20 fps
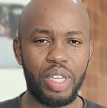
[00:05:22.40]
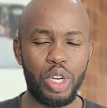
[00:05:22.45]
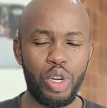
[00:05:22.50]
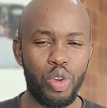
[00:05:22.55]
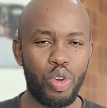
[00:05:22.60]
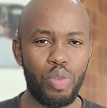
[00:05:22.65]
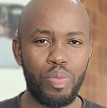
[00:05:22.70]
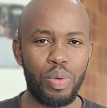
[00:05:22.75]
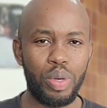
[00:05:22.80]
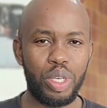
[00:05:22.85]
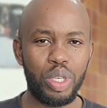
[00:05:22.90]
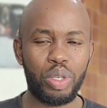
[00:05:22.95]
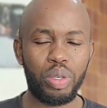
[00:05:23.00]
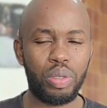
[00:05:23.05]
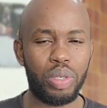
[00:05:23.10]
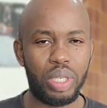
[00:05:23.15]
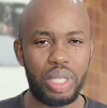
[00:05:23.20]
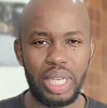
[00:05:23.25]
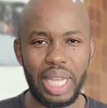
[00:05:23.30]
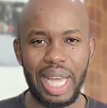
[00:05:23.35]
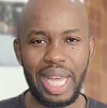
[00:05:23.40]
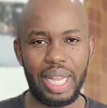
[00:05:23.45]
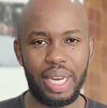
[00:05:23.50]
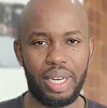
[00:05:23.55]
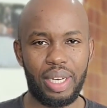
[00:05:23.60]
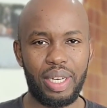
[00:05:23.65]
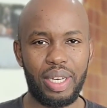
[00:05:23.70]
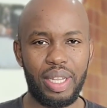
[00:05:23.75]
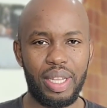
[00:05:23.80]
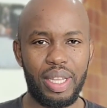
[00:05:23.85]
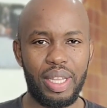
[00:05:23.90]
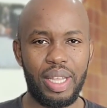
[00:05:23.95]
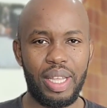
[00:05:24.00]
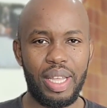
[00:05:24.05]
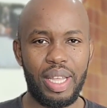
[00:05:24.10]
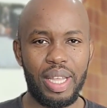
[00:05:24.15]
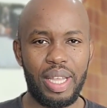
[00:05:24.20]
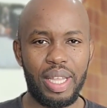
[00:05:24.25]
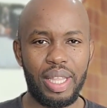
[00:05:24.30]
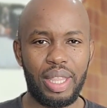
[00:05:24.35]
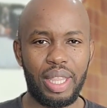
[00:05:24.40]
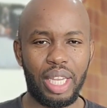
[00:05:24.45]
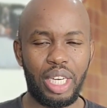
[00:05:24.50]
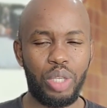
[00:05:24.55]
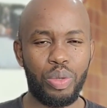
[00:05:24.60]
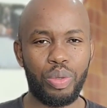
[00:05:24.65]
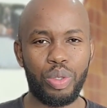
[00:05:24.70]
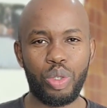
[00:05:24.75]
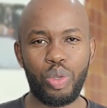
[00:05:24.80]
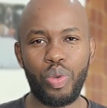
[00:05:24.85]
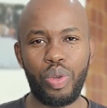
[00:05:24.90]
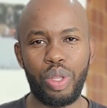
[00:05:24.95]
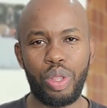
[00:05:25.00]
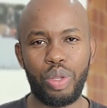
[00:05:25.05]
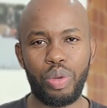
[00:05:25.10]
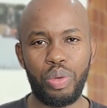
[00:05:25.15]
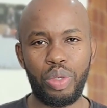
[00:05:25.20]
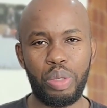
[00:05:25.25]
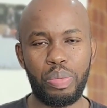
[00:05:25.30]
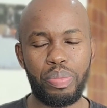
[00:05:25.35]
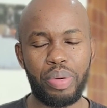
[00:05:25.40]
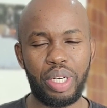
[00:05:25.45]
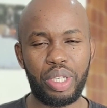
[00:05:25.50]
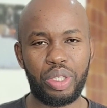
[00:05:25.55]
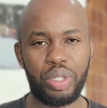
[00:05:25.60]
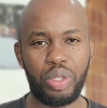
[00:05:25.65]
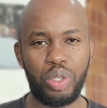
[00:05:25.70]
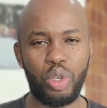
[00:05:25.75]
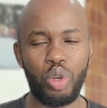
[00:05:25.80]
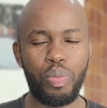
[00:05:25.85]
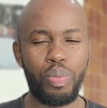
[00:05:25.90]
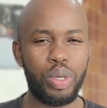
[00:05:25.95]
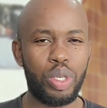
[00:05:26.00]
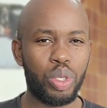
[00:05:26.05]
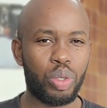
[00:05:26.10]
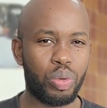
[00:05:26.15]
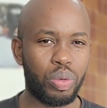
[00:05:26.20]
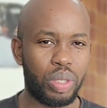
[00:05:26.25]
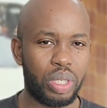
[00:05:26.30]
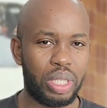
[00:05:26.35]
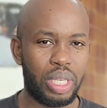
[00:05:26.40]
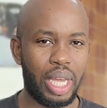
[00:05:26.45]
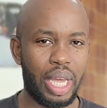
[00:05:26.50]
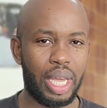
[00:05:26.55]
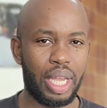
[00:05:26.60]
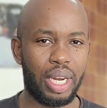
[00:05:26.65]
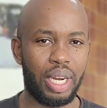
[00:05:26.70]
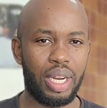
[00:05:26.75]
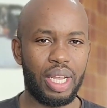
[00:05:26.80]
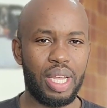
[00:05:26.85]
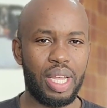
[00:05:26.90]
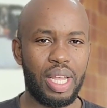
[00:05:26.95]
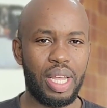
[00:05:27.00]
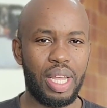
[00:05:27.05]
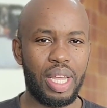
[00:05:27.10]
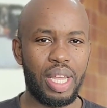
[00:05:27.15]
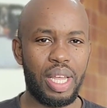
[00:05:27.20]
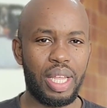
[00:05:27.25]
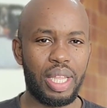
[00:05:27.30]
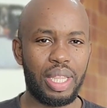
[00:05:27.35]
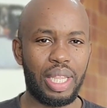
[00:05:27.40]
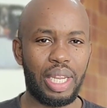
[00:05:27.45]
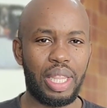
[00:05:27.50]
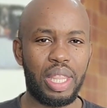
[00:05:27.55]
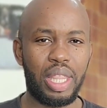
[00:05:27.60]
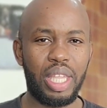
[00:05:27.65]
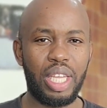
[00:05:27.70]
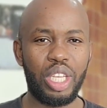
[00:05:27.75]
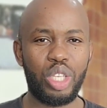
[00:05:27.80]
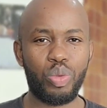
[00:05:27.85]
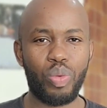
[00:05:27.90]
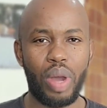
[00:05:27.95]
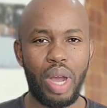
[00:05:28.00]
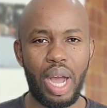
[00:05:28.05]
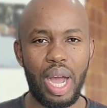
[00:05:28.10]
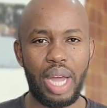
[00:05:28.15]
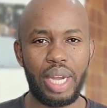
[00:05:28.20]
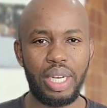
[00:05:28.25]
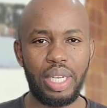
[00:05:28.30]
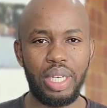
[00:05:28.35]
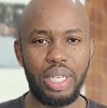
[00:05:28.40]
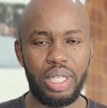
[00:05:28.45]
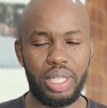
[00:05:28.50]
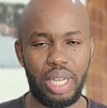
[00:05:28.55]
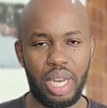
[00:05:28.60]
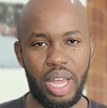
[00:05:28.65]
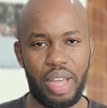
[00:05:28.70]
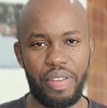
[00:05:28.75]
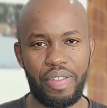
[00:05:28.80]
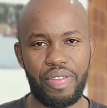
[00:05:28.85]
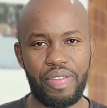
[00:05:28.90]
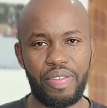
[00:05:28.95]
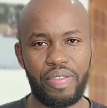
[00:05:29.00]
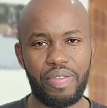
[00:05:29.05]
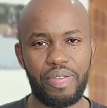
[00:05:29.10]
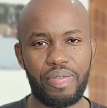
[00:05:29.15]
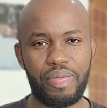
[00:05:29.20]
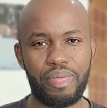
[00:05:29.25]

Nobody could tell that he was going through depression. Nobody could tell that things were hard in his life,